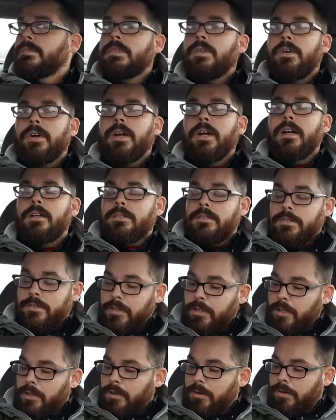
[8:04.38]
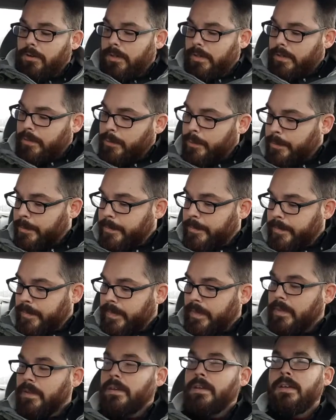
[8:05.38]
All right, guys, so
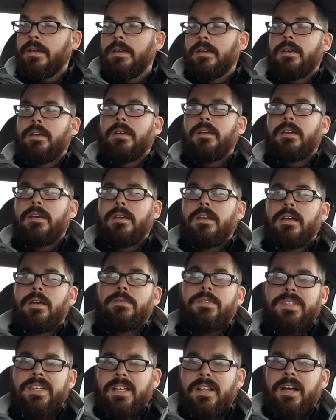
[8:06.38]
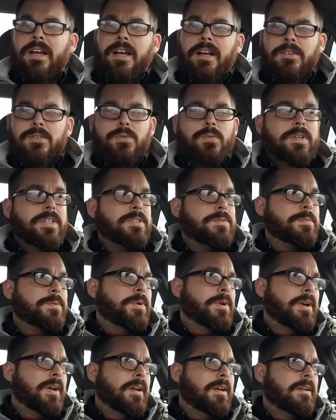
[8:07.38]
if it sounded like I was
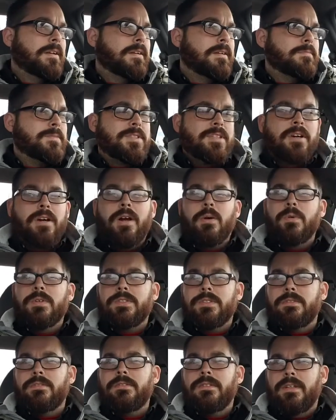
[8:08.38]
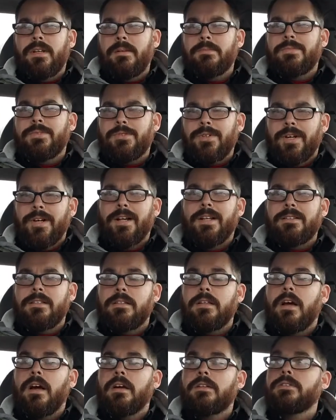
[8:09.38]
whispering, I'm sorry I wasn't, I'm trying not to
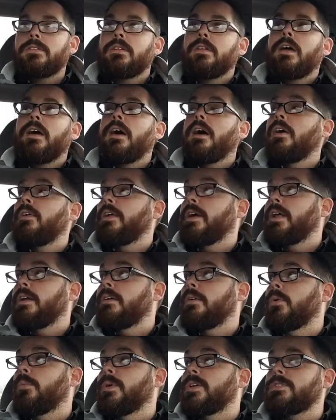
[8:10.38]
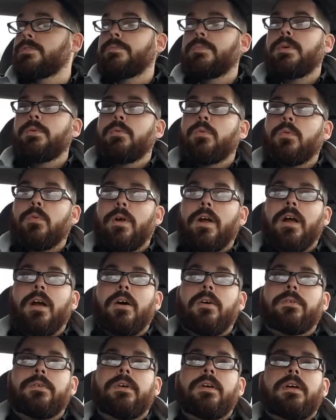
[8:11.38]
talk so loud. I had a whole bunch of people
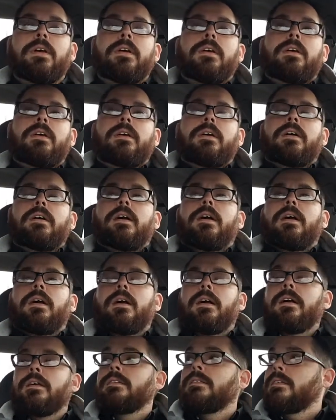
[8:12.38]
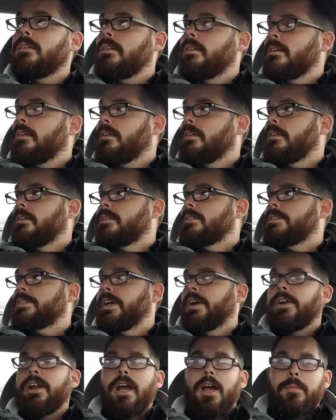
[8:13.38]
around uh,
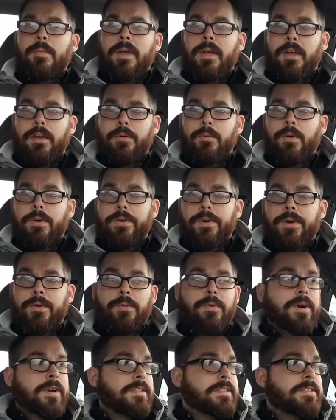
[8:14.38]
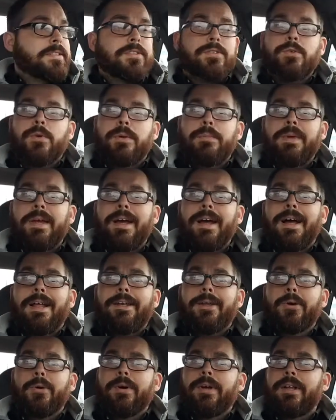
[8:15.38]
staring at me, wondering what is this creepy guy
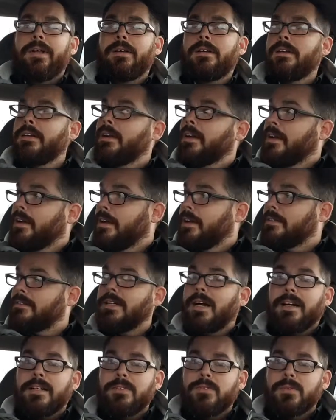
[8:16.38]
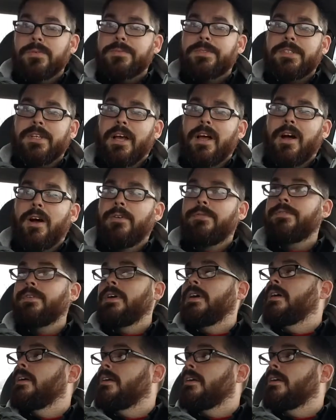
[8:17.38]
doing, uh, talking to himself.